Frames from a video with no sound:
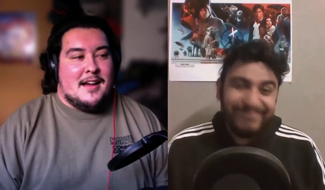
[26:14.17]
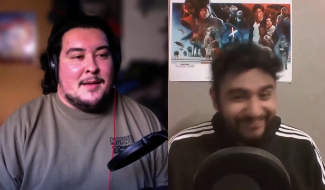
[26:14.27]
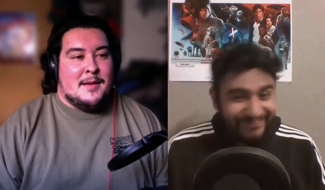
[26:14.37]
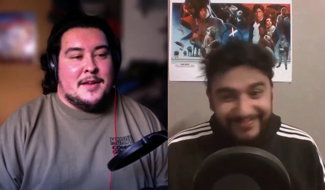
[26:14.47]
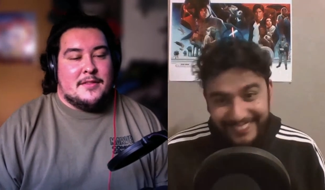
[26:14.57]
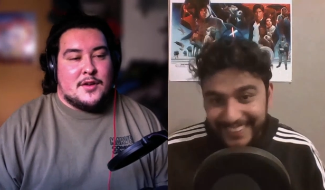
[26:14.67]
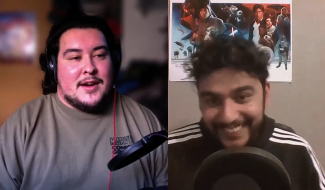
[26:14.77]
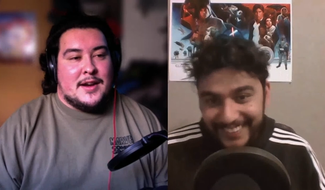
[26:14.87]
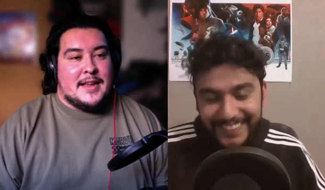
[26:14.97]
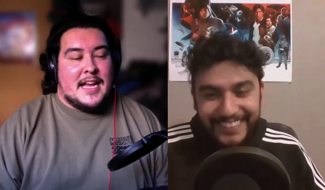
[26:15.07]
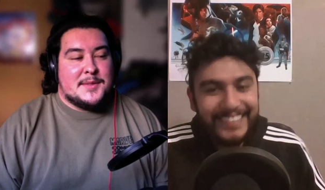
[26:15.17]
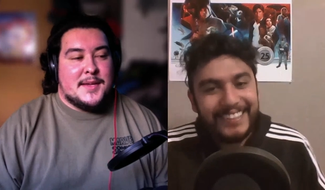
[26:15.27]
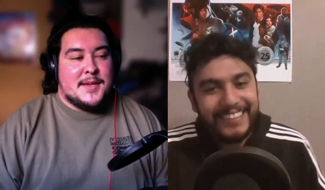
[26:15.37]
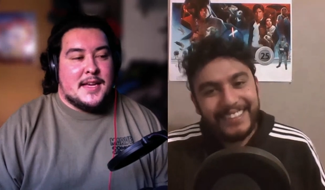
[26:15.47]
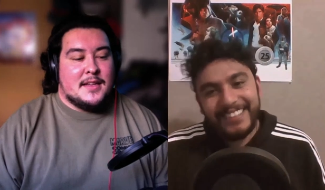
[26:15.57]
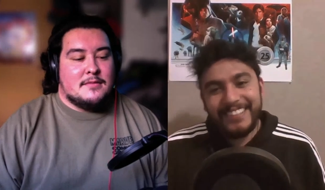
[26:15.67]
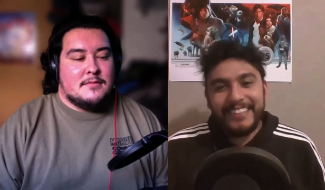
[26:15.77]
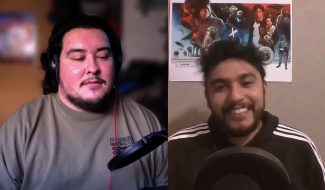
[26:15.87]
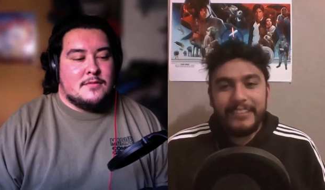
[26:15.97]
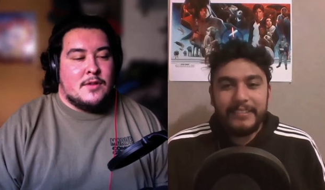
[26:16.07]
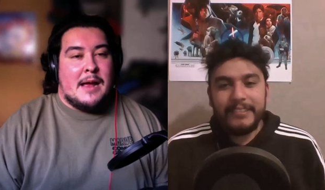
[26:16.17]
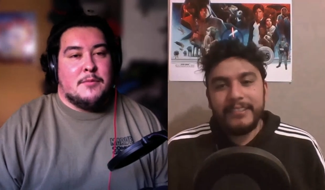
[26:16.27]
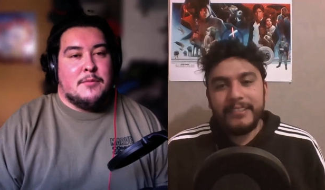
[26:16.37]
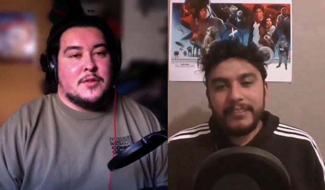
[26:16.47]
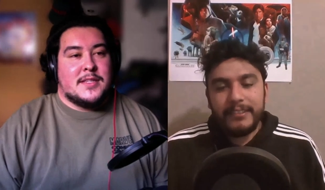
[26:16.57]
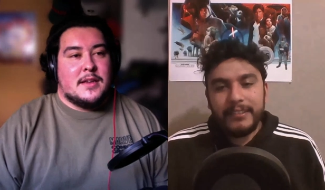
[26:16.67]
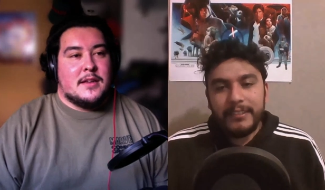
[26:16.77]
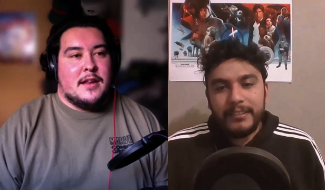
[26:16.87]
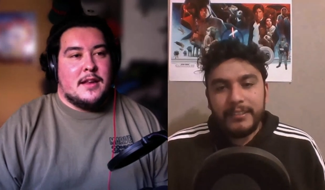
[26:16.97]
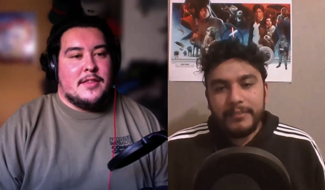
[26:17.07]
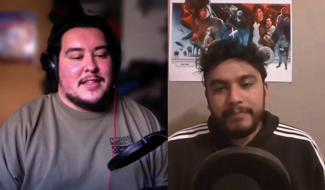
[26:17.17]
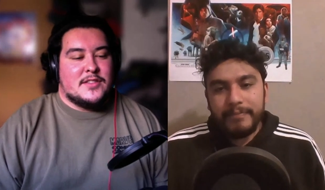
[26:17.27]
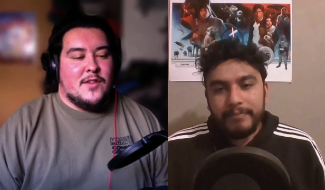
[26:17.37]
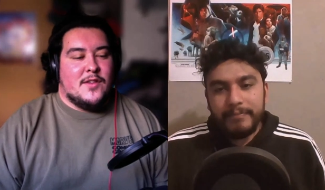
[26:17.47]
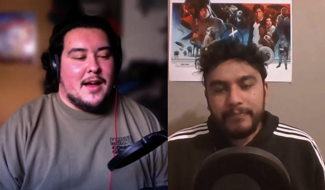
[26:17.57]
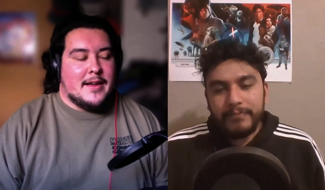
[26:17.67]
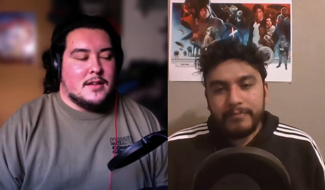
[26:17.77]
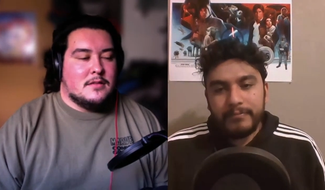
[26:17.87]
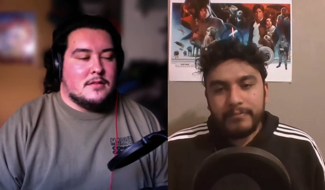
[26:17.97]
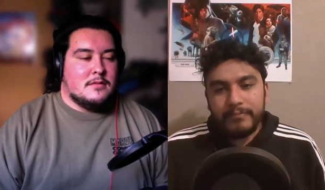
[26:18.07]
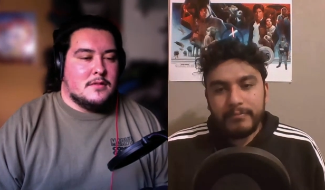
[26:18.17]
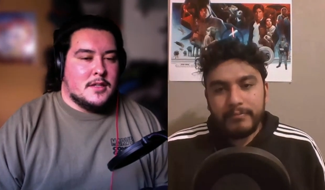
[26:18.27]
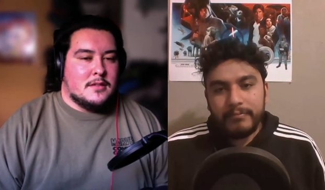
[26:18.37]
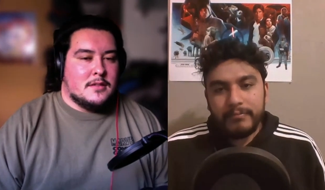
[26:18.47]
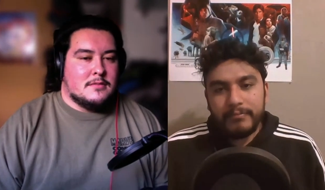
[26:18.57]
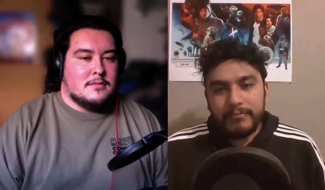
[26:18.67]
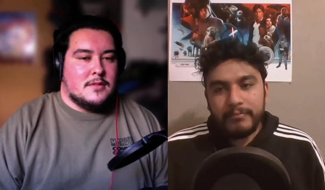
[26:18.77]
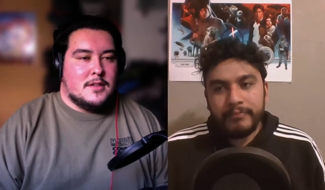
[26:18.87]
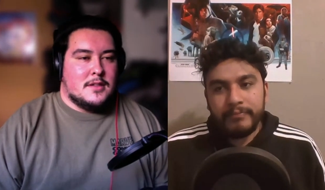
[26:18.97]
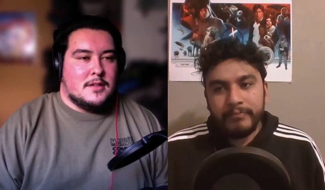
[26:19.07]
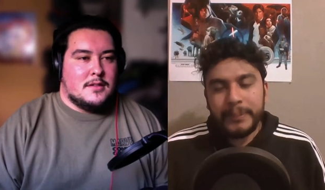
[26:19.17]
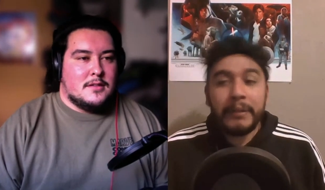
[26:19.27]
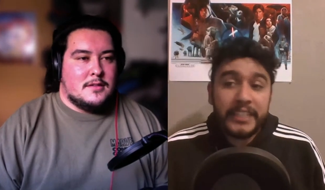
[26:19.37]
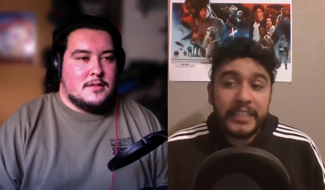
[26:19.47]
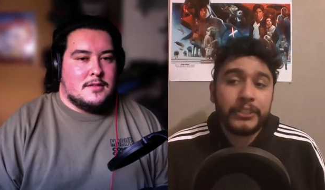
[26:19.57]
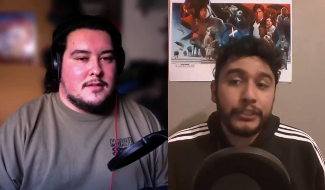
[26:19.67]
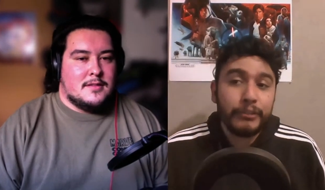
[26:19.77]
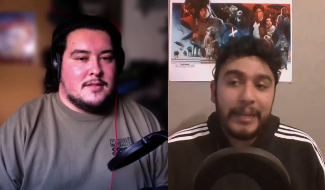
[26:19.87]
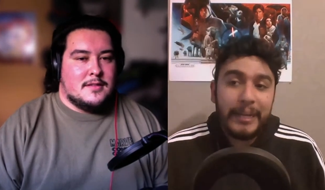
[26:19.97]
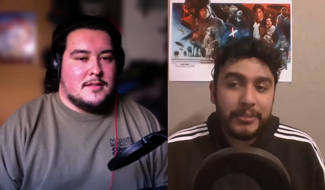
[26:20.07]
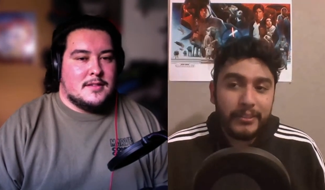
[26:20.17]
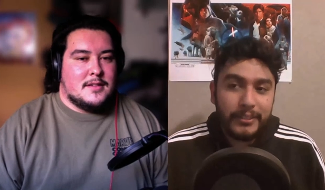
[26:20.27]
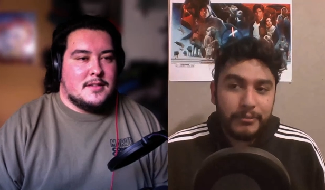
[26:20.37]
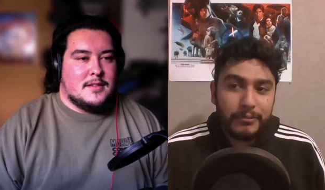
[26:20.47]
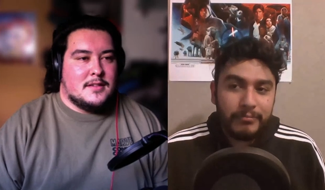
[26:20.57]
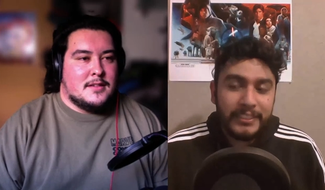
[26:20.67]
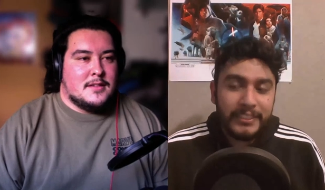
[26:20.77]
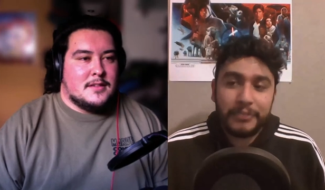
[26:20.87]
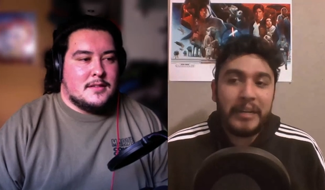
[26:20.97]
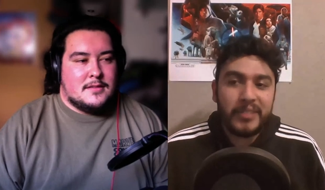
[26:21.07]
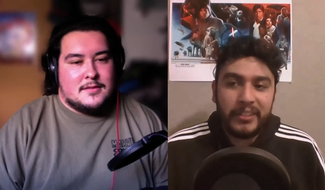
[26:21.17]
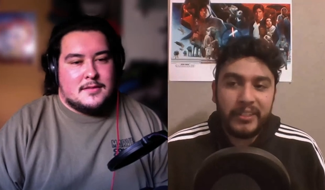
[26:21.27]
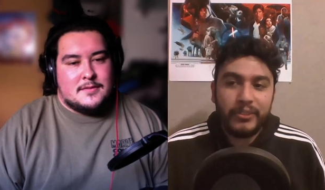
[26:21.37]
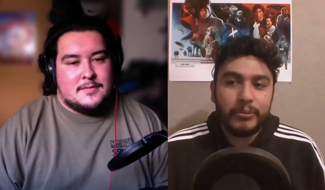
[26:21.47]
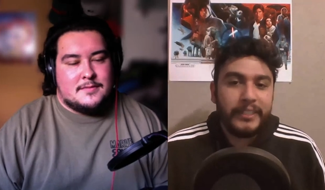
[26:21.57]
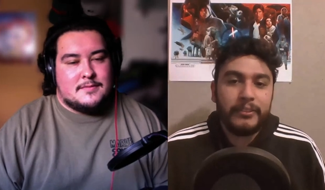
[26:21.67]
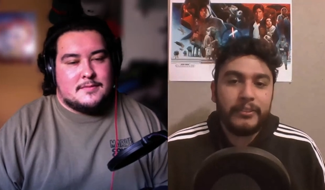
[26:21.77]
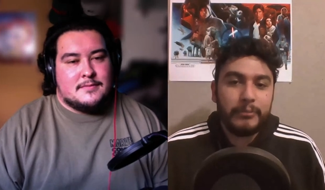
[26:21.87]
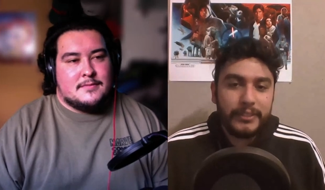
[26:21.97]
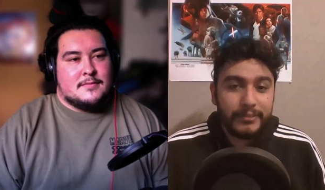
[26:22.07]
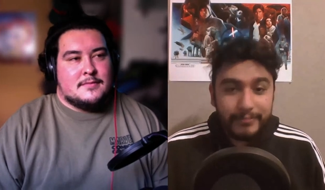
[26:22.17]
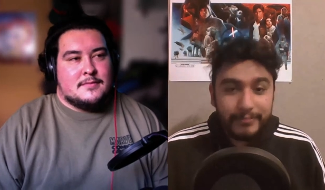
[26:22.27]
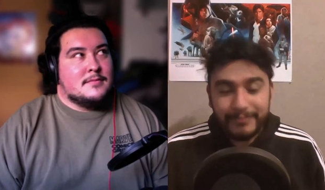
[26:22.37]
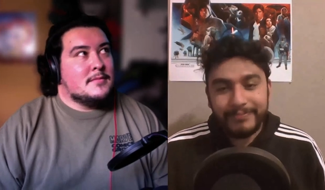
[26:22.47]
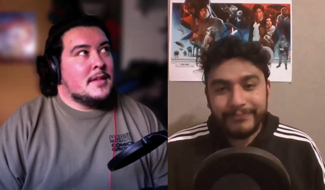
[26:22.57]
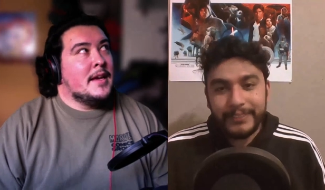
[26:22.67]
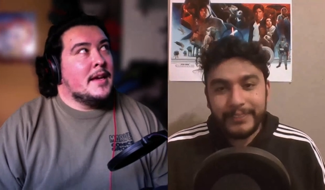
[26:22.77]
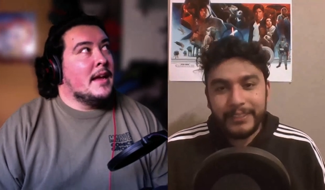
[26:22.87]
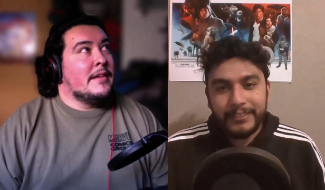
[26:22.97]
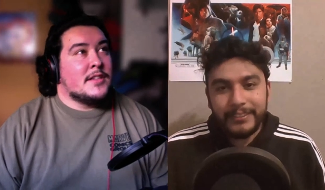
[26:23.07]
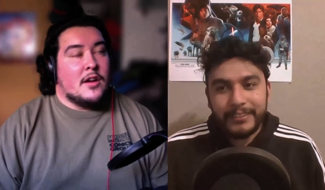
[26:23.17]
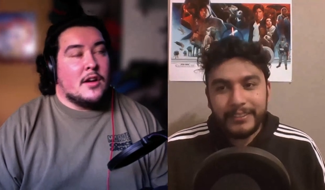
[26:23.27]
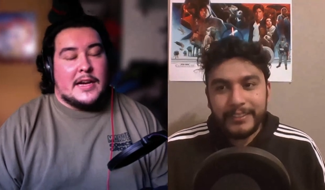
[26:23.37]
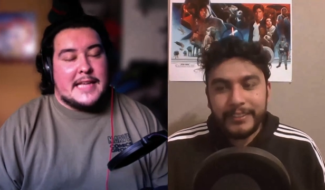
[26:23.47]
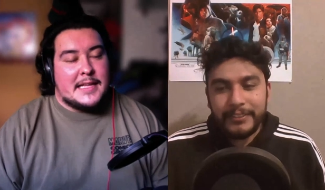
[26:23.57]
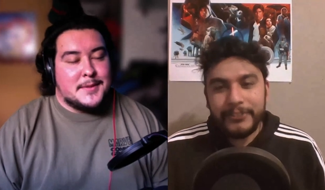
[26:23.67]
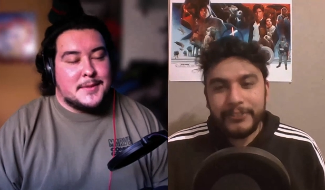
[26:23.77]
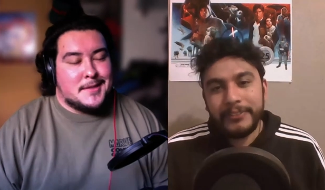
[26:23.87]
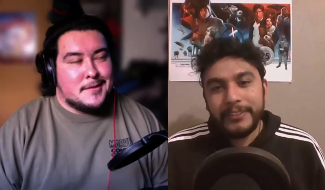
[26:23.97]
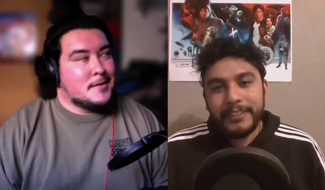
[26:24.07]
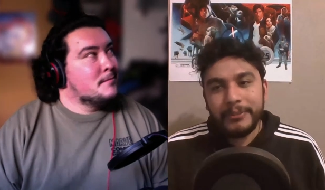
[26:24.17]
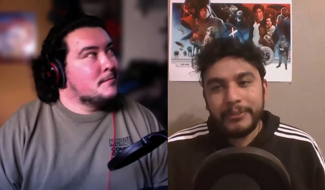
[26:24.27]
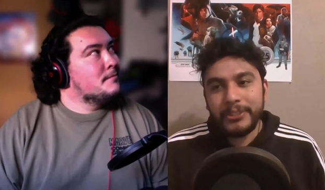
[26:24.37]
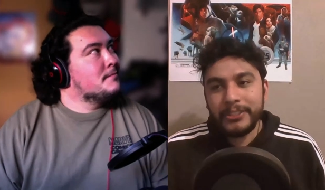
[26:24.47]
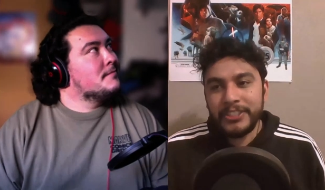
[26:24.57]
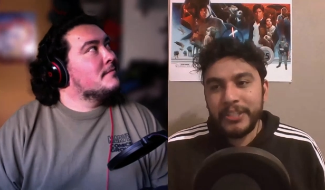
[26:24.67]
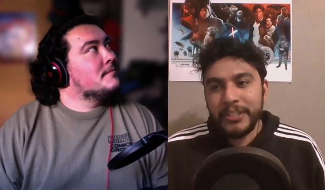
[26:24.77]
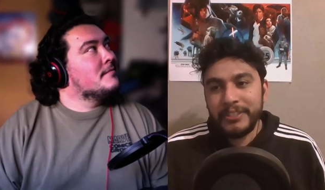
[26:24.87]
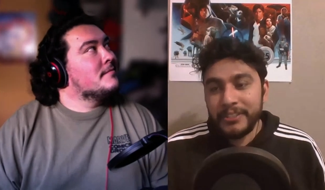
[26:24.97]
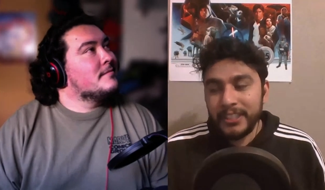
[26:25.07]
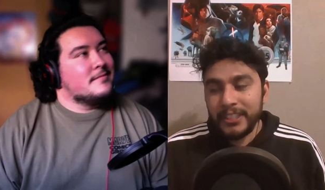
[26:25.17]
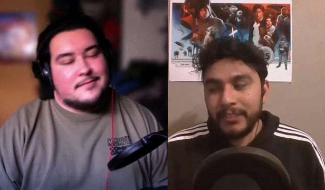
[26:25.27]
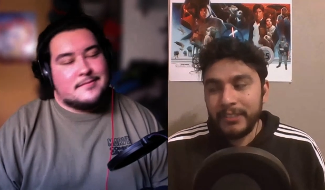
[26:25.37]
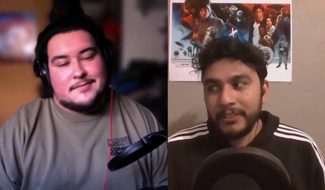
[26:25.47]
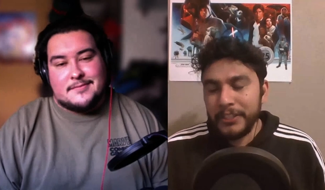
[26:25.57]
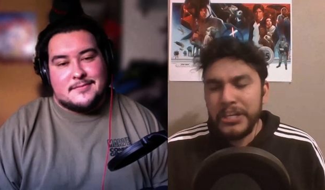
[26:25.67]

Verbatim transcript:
Speaker 1: I mean, if The Great Gatsby had rap music in it, I think it's fine, you know. Mm-hmm. But that was actually a good
Speaker 2: rap song, though. This rap song, I don't know what the hell it was.
Speaker 1: Man, I never saw a Great Gatsby song. It was just a
Speaker 2: series of,